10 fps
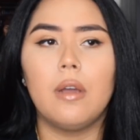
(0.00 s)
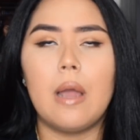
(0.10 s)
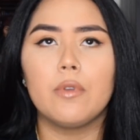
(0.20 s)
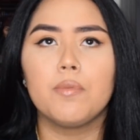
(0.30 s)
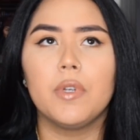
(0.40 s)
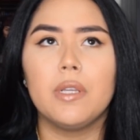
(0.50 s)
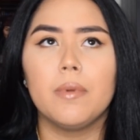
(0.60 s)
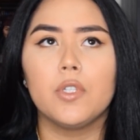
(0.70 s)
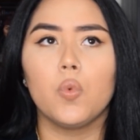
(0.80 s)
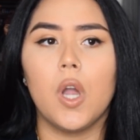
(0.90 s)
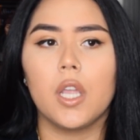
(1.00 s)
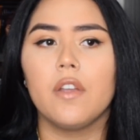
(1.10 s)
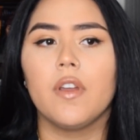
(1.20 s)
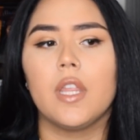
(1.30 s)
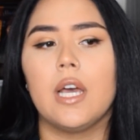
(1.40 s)
I was pretty much
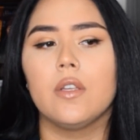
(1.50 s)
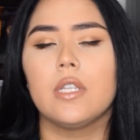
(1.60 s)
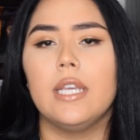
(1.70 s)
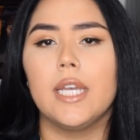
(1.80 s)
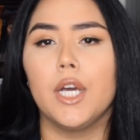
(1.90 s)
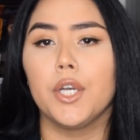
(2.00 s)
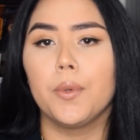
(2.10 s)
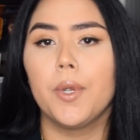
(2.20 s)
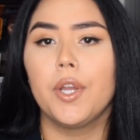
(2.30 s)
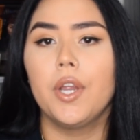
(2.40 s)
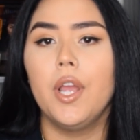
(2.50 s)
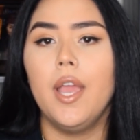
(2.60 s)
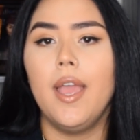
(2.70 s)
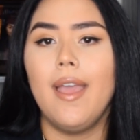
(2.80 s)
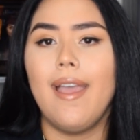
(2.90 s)
walking around the house in underwear
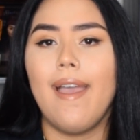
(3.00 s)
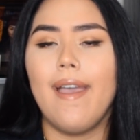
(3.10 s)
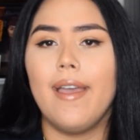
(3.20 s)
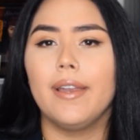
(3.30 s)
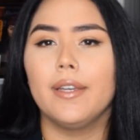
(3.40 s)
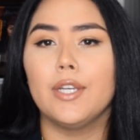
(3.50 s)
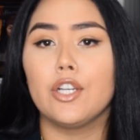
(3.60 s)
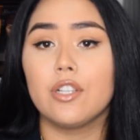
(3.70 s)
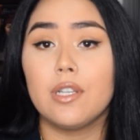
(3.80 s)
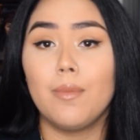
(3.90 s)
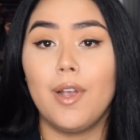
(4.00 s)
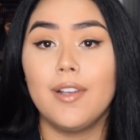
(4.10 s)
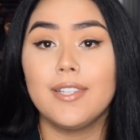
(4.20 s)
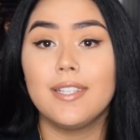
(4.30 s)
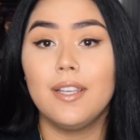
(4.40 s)
and nursing
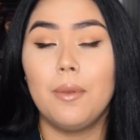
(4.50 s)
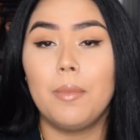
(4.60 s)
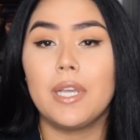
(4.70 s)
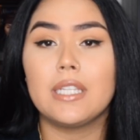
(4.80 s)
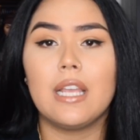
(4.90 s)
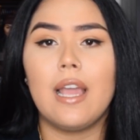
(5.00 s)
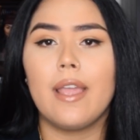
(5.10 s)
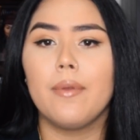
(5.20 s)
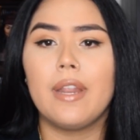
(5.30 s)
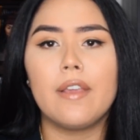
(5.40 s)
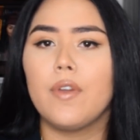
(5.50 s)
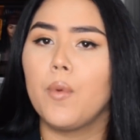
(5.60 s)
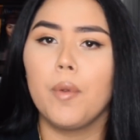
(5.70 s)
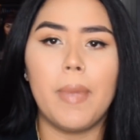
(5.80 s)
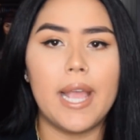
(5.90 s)
bras, because if I
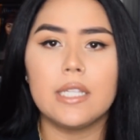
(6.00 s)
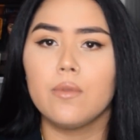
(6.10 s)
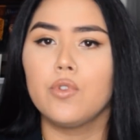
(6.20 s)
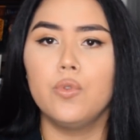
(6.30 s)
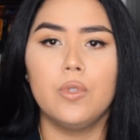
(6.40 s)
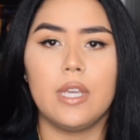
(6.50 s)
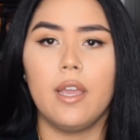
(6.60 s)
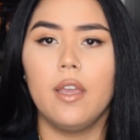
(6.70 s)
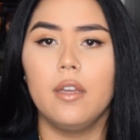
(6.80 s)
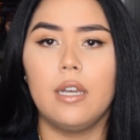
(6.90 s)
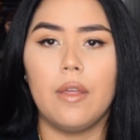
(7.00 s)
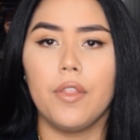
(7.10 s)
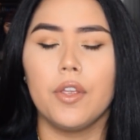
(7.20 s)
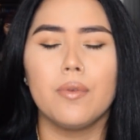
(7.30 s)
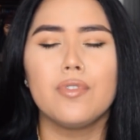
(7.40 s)
wore pants, it was too tight down
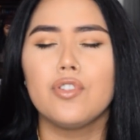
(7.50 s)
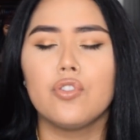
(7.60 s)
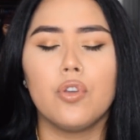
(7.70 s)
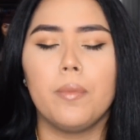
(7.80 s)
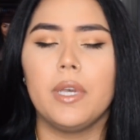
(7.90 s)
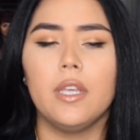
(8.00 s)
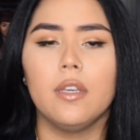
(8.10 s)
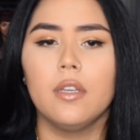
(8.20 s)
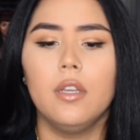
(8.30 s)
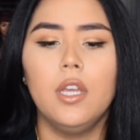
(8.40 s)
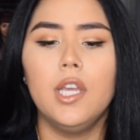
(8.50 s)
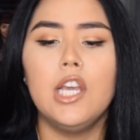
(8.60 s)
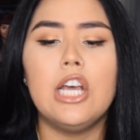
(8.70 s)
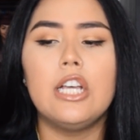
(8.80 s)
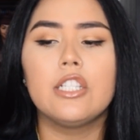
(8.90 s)
there. It was just so many
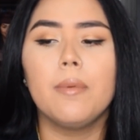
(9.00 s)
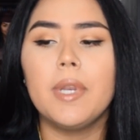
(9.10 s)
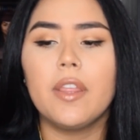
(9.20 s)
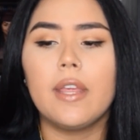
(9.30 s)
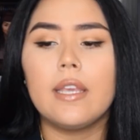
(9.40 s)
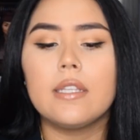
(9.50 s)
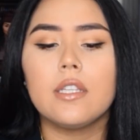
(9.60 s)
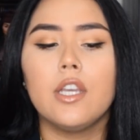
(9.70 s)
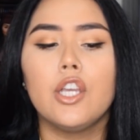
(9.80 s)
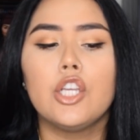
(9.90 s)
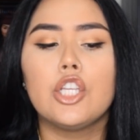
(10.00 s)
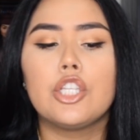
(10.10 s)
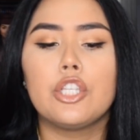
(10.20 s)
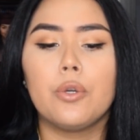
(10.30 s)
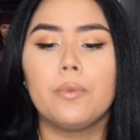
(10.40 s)
things.
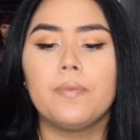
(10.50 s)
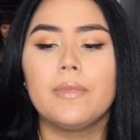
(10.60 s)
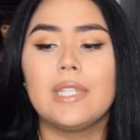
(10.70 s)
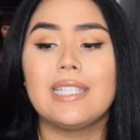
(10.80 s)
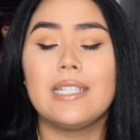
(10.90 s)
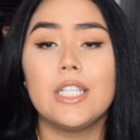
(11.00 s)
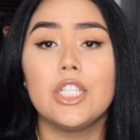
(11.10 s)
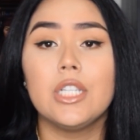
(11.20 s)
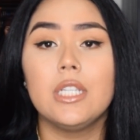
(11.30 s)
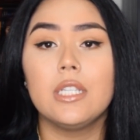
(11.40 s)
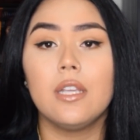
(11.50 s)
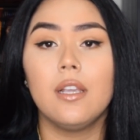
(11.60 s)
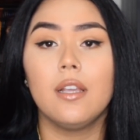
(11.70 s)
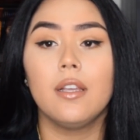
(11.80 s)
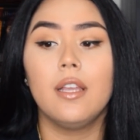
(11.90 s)
So the stitches
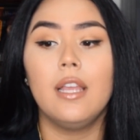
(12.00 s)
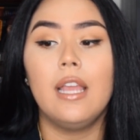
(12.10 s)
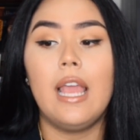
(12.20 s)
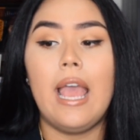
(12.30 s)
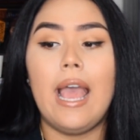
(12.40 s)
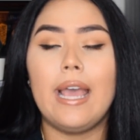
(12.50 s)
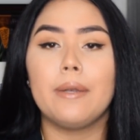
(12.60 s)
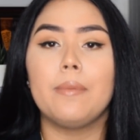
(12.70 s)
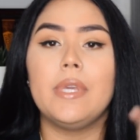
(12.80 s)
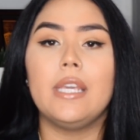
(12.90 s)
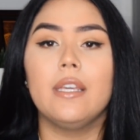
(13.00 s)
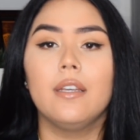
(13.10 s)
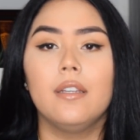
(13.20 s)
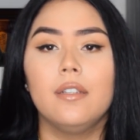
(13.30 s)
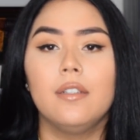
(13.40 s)
had me
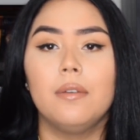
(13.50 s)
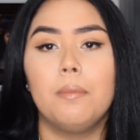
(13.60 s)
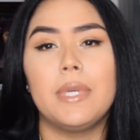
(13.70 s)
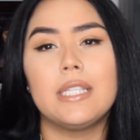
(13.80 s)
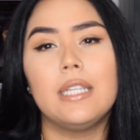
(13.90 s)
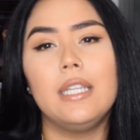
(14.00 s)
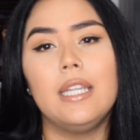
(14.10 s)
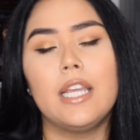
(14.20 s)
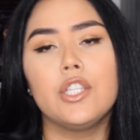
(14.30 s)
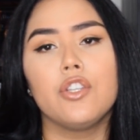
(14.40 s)
mentally, like